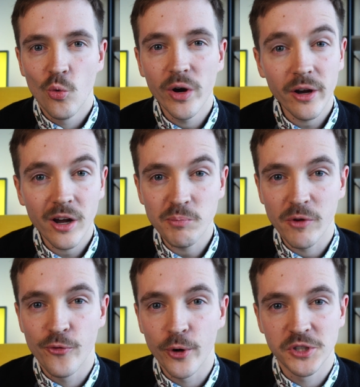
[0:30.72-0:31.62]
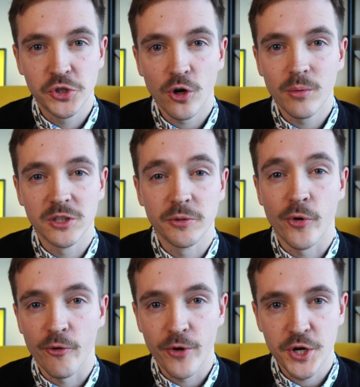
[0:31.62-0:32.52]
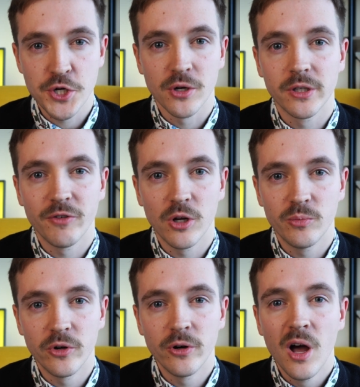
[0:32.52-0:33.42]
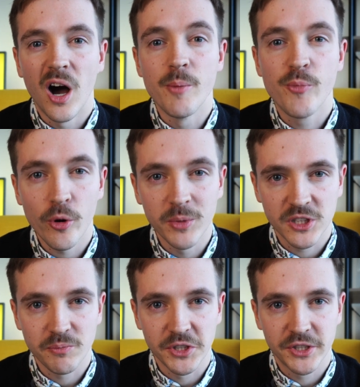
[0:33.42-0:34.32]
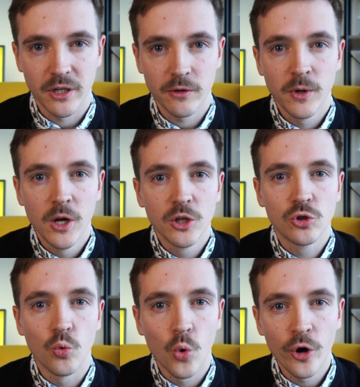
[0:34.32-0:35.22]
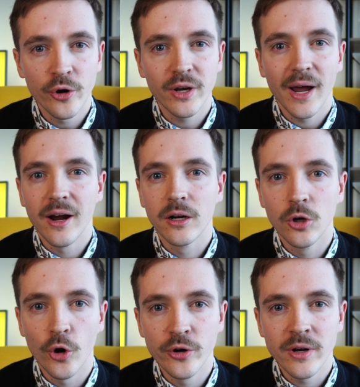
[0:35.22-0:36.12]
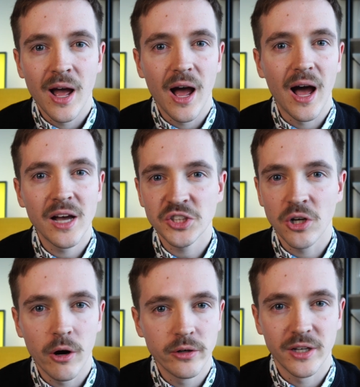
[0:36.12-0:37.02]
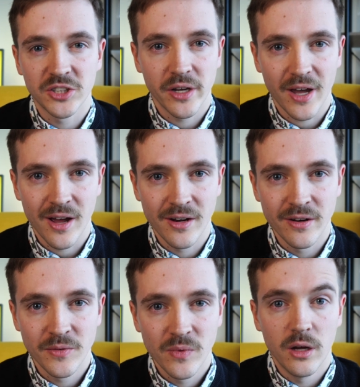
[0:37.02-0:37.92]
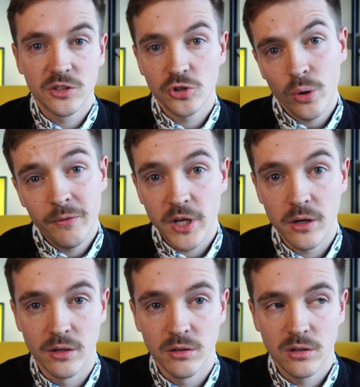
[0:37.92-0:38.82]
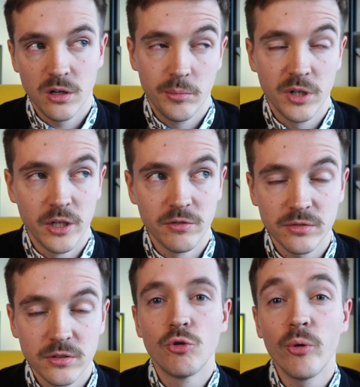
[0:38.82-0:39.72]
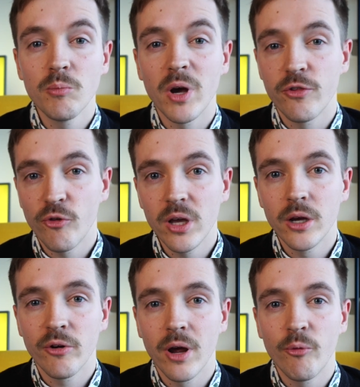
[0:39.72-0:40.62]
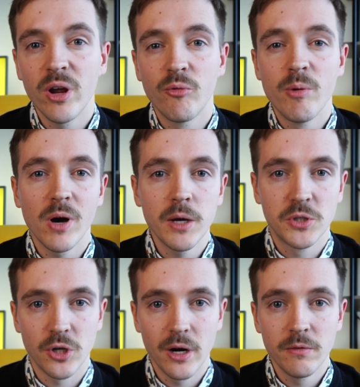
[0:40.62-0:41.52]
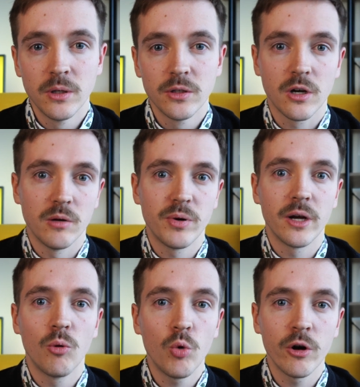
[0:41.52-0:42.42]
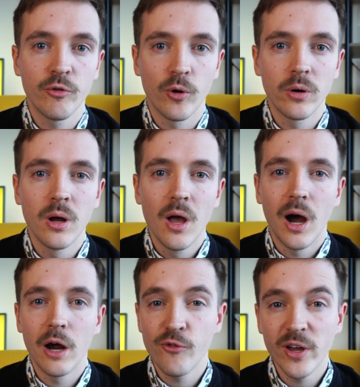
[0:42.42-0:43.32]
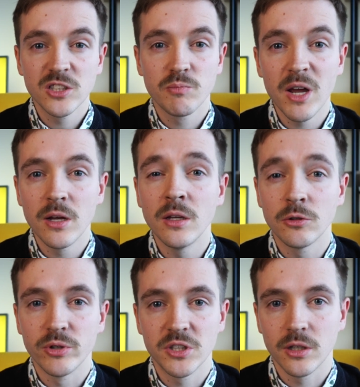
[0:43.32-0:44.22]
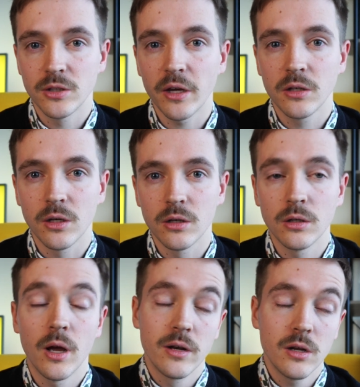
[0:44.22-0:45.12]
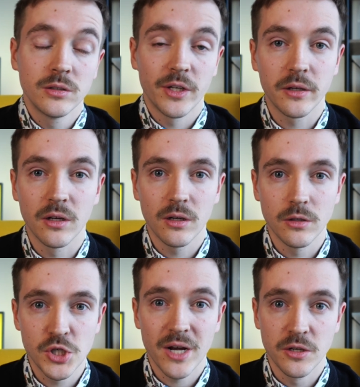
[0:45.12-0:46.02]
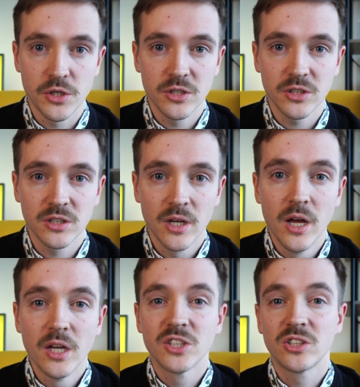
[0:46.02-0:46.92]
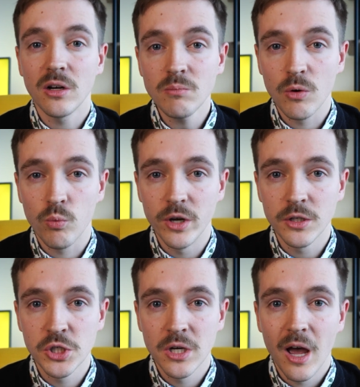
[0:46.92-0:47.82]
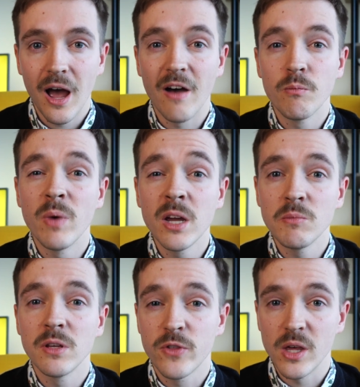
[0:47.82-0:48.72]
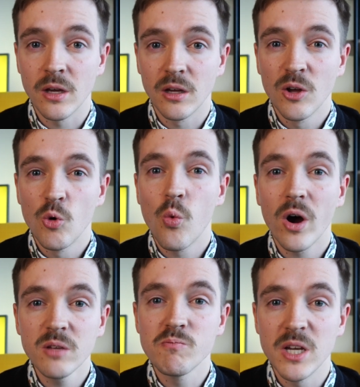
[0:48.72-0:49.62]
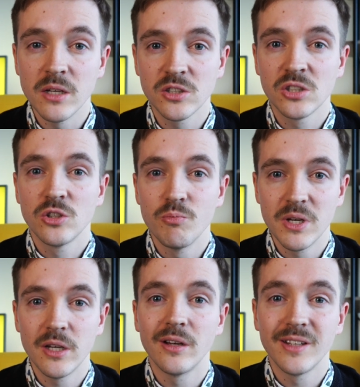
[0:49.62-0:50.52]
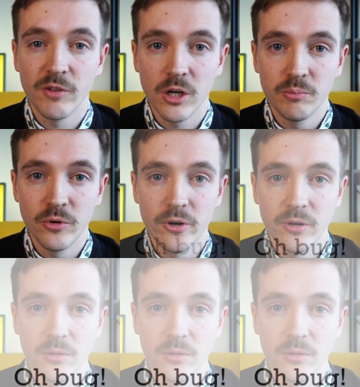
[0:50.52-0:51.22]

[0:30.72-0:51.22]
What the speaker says: When I got my first job as a professional developer, I promised myself to work and learn as hard as I can. And so I've done, I believe. During my 3-year career in Pipedrive, the company I work for, I faced many interesting technical and non-technical challenges, some of which have made me think what it means to be a developer.